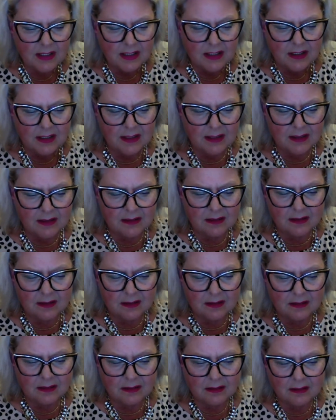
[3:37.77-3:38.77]
in
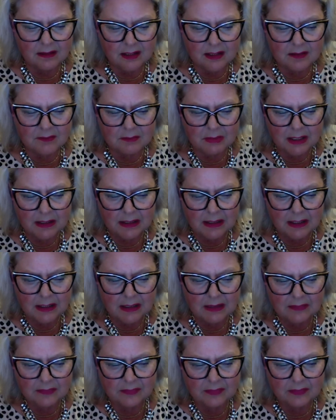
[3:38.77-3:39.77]
my
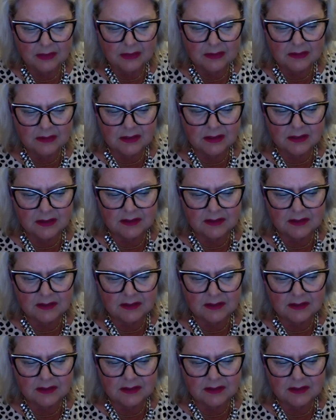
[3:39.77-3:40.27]
life, and